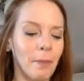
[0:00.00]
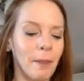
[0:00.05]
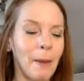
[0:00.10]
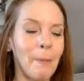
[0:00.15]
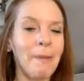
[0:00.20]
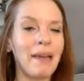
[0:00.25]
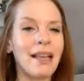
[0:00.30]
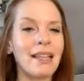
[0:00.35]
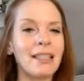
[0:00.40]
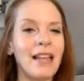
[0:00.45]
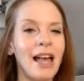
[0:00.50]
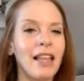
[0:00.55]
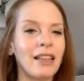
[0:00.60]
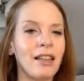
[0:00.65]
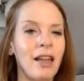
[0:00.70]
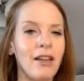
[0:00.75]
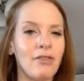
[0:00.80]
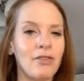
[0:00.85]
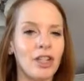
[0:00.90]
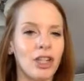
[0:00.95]
because I
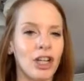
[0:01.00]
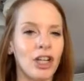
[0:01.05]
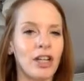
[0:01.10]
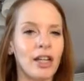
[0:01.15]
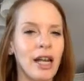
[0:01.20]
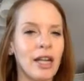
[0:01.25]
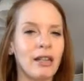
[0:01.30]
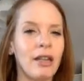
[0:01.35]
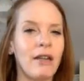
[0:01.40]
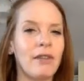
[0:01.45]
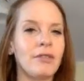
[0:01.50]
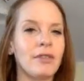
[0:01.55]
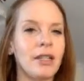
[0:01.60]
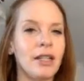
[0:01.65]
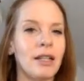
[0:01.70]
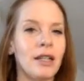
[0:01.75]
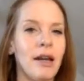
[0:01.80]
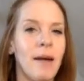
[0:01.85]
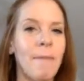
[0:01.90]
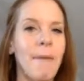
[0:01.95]
love to cook and I love
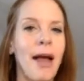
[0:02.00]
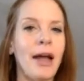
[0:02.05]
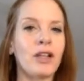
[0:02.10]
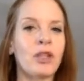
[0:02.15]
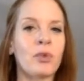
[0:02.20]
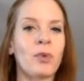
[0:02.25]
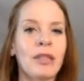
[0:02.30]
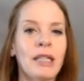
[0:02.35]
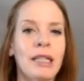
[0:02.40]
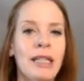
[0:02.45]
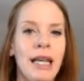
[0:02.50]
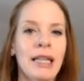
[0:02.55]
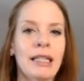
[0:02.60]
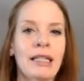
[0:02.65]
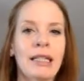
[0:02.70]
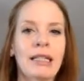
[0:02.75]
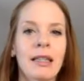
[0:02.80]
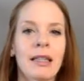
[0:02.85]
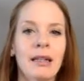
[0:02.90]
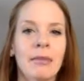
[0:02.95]
to imagine what the taste
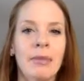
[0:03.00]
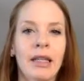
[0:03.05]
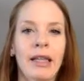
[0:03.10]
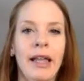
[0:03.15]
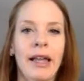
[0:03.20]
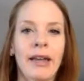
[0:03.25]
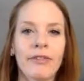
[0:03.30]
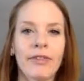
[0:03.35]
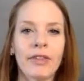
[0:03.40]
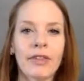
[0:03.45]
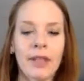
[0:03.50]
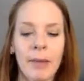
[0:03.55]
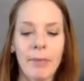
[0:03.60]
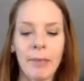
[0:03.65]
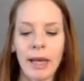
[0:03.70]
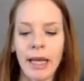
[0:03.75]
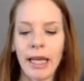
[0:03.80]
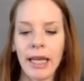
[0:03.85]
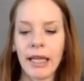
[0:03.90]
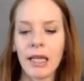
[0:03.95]
is going to be like for
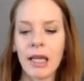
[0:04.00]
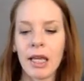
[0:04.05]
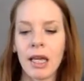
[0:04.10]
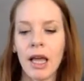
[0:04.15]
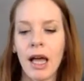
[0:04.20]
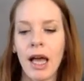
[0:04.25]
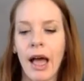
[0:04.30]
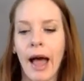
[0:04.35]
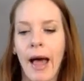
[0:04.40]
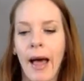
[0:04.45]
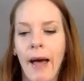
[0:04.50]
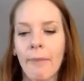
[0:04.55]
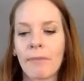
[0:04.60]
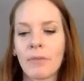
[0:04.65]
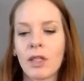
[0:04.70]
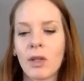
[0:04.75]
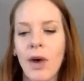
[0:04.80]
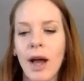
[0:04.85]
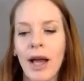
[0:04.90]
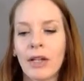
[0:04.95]
somebody.
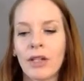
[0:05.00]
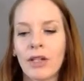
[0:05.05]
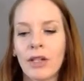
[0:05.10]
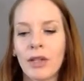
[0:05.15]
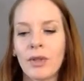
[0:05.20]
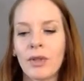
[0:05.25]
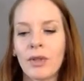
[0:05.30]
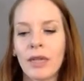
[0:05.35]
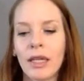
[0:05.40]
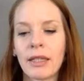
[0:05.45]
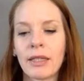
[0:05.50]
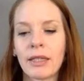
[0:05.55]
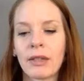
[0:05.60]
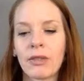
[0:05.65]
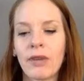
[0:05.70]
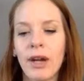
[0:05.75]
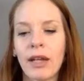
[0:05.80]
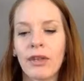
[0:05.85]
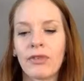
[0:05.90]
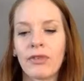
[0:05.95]
So I do this
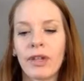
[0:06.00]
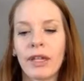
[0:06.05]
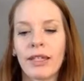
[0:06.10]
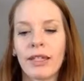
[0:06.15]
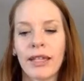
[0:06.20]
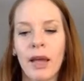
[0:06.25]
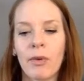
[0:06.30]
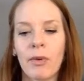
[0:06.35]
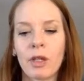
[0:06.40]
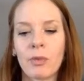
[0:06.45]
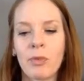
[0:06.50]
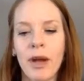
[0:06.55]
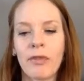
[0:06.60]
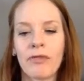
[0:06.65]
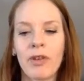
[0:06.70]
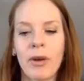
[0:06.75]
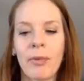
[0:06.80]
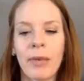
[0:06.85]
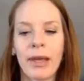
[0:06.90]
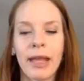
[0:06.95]
grain-free sandwich bread
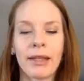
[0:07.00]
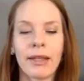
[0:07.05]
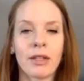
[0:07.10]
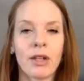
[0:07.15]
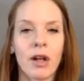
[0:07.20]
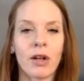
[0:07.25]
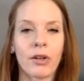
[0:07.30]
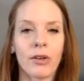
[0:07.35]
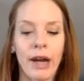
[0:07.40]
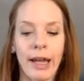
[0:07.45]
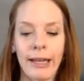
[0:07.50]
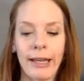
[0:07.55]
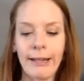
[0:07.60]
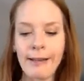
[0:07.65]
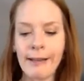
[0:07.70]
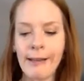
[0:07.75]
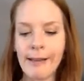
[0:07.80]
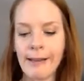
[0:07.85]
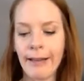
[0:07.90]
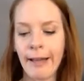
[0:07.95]
from Against All
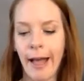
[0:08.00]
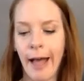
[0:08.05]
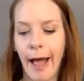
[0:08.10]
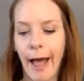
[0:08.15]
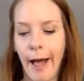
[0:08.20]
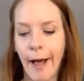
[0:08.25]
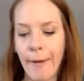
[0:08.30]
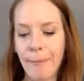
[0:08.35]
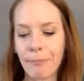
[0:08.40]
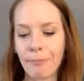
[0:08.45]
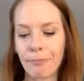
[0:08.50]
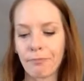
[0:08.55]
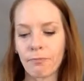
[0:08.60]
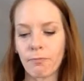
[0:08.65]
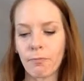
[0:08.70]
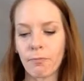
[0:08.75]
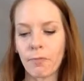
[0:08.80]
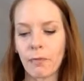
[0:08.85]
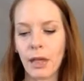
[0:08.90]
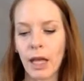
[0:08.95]
Grain.
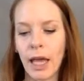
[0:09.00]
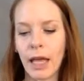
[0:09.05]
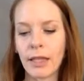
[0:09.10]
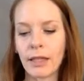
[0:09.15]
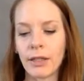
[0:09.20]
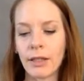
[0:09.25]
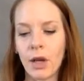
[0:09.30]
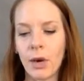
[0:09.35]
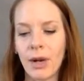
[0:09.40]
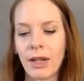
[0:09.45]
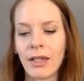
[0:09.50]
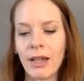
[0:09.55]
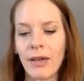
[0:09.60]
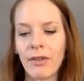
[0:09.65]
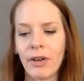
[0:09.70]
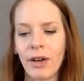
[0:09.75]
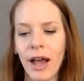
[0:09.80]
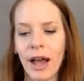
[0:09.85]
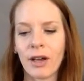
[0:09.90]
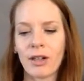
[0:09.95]
And so it
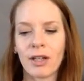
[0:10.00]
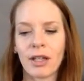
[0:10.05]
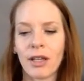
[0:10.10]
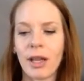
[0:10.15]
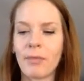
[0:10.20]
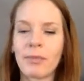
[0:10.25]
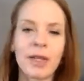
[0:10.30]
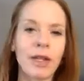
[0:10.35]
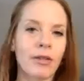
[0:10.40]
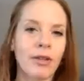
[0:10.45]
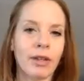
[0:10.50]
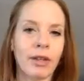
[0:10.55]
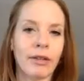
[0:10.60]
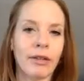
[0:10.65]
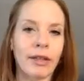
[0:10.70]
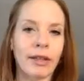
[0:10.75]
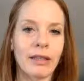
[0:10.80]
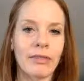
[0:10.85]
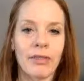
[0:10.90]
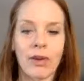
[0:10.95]
never actually comes out looking
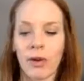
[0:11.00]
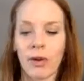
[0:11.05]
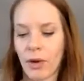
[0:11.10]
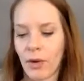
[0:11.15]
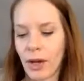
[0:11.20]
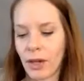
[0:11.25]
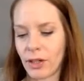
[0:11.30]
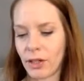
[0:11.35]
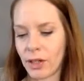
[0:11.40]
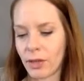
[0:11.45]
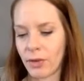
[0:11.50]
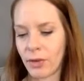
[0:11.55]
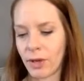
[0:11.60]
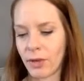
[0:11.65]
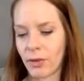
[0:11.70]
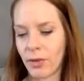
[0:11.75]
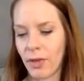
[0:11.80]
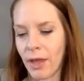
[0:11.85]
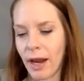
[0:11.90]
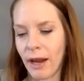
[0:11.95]
like the photo. I just want to
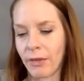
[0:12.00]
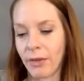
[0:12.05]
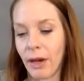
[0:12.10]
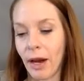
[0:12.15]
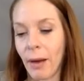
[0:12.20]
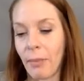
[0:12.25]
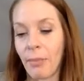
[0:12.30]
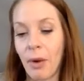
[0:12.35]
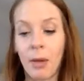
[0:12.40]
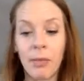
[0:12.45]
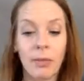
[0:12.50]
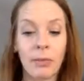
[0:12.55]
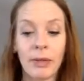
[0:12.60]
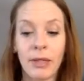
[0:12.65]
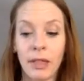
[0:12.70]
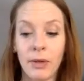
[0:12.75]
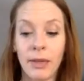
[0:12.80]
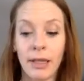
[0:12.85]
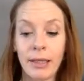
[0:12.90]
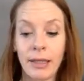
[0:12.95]
throw that out there. I'm probably
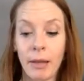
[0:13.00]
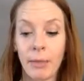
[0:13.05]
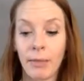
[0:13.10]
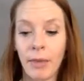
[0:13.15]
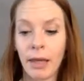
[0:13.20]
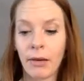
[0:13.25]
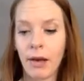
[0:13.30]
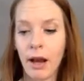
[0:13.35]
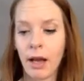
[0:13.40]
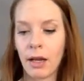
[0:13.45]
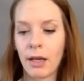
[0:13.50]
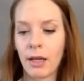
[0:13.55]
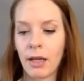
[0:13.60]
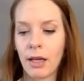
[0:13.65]
doing something wrong.